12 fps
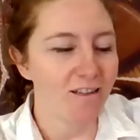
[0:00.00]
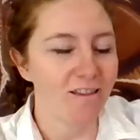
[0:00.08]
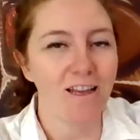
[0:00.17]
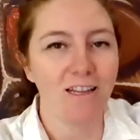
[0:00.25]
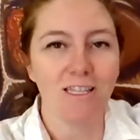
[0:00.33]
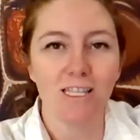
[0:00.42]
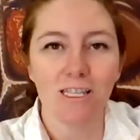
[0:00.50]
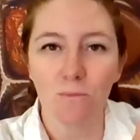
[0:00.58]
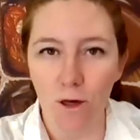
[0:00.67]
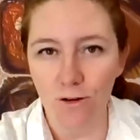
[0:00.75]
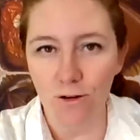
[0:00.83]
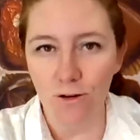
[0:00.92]
They get
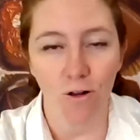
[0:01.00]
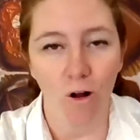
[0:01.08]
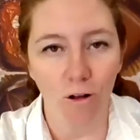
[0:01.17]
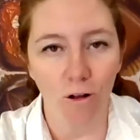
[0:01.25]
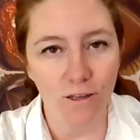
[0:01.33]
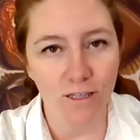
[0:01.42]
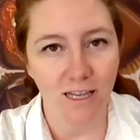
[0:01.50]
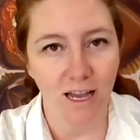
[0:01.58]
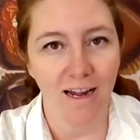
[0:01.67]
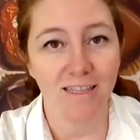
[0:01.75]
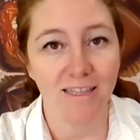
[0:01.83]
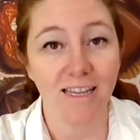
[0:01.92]
smothered on all sides.